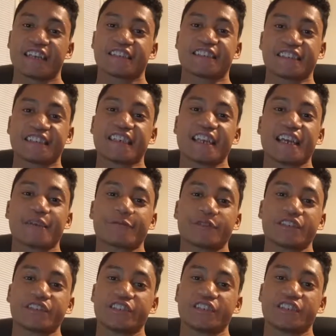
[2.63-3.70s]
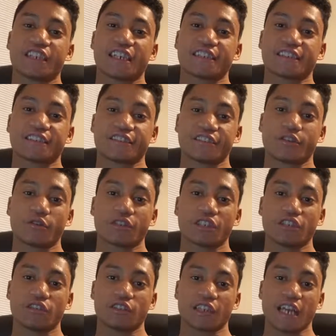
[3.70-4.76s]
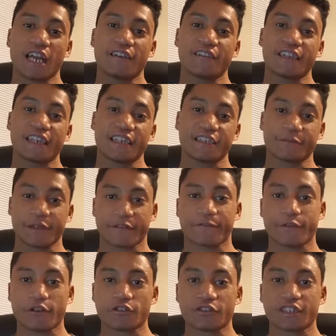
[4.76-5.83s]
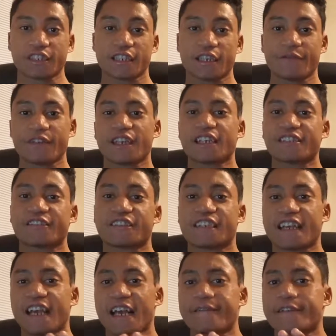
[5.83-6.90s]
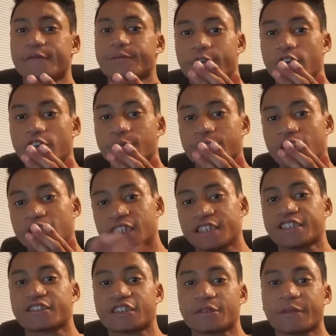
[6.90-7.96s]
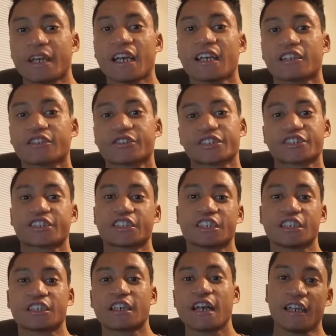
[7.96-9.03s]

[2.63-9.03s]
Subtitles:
Today I bring to you guys a tutorial on how I edit my photos. If you guys already haven't, follow me on Instagram at Christian here,